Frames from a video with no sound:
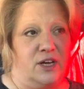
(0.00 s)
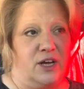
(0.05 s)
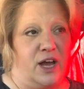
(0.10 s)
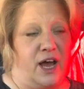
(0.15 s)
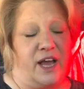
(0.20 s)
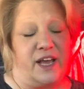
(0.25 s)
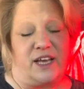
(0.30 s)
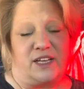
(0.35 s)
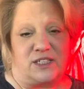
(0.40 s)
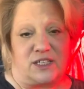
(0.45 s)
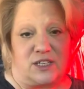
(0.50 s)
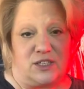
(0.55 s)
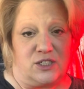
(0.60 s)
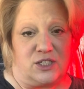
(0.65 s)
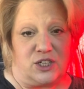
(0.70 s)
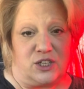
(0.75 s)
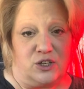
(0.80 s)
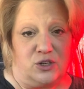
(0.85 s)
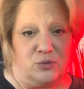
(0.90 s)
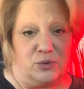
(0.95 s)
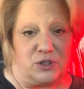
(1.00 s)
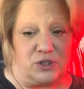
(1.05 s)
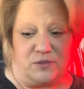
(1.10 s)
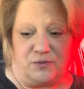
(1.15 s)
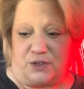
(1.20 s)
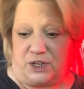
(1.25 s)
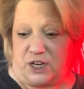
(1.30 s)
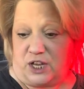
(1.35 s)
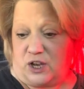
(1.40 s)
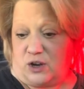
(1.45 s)
I guess continue with the
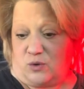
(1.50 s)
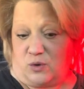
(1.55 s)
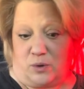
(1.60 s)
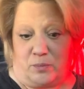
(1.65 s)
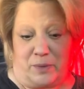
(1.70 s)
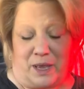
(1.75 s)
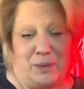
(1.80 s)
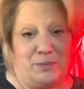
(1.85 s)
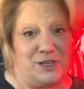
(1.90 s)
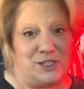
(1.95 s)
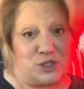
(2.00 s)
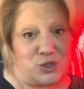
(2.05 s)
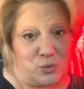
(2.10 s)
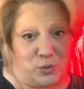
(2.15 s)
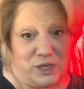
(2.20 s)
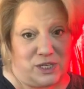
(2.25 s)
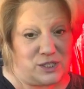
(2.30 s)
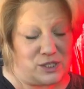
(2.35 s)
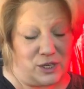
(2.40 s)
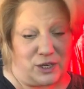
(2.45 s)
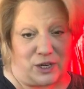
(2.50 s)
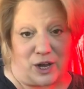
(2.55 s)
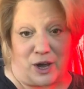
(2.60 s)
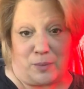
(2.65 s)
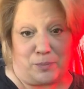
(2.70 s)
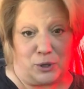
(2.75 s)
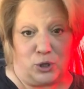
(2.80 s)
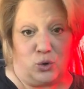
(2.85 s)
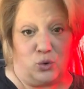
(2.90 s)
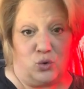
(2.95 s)
video or maybe squeeze in a
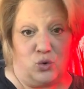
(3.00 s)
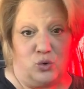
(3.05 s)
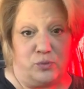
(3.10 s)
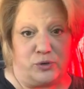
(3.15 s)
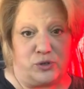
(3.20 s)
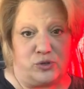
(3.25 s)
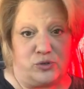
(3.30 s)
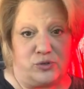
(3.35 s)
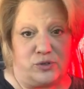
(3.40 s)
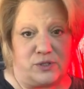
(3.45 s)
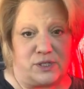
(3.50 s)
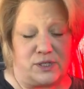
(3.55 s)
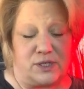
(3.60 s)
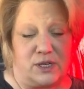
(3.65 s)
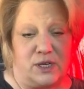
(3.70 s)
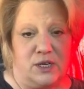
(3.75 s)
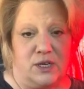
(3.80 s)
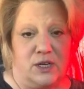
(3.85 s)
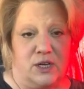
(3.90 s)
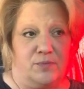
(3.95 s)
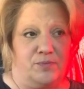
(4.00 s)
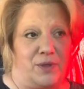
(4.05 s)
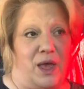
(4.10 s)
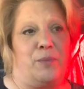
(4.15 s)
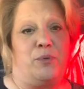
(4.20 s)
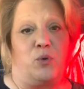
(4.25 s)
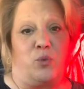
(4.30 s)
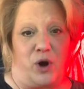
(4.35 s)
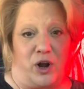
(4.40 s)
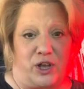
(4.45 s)
couple of Ubers. I've
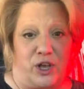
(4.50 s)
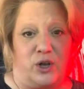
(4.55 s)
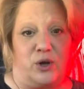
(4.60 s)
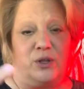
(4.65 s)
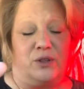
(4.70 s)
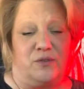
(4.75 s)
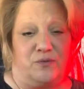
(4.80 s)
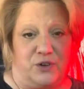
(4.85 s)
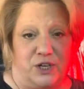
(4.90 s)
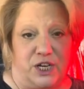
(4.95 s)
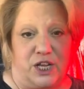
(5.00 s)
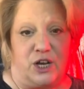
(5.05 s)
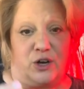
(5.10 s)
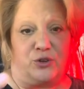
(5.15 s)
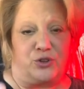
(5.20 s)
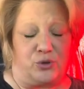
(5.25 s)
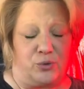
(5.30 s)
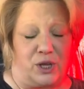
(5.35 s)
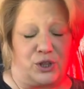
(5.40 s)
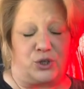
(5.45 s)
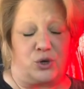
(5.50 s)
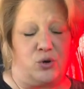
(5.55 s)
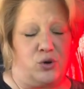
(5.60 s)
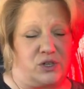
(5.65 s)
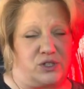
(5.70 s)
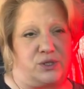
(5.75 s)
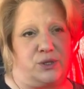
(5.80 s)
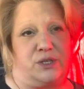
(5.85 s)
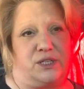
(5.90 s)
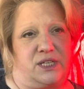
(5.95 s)
been working on the video throughout the
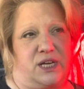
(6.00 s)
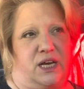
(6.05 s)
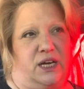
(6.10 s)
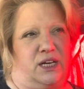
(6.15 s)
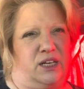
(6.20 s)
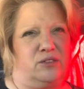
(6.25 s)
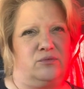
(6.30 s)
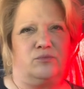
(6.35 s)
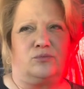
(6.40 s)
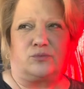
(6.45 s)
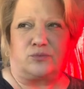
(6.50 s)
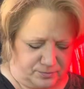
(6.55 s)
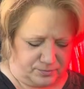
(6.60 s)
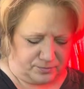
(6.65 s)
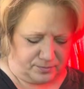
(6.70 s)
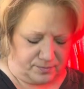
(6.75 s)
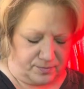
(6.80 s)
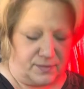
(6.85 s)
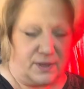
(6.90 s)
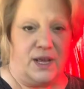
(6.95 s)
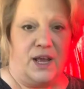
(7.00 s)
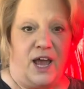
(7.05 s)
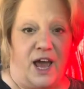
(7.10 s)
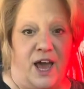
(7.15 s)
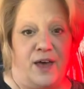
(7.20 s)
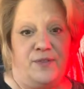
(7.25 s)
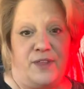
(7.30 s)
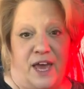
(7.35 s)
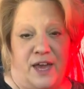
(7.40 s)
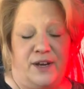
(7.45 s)
course of the day.
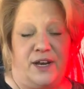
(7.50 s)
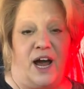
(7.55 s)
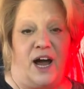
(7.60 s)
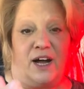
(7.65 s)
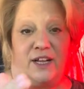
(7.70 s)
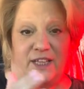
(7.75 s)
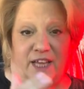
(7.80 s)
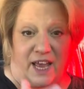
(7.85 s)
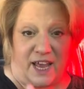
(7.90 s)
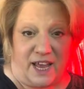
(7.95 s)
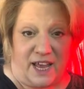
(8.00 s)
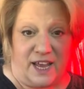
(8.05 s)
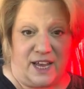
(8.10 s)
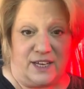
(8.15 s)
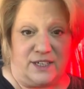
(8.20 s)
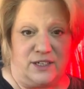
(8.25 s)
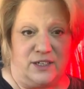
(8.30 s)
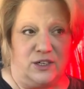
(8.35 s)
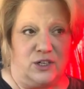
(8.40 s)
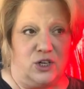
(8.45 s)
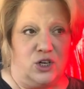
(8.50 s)
And then I'll head